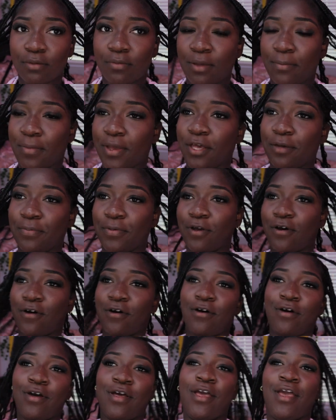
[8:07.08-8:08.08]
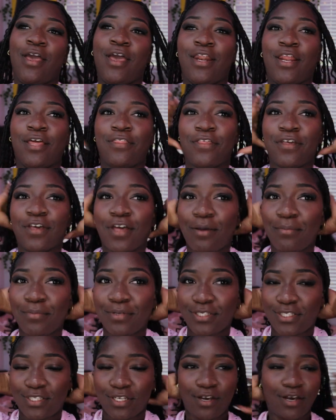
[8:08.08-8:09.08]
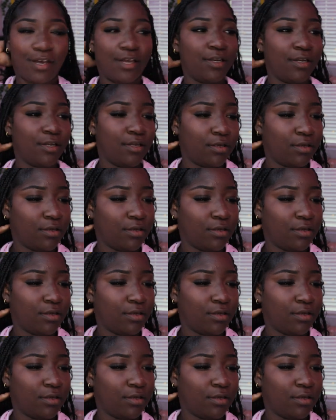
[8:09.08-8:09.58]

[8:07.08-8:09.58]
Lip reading: my makeup, y'all, and I think I'm done.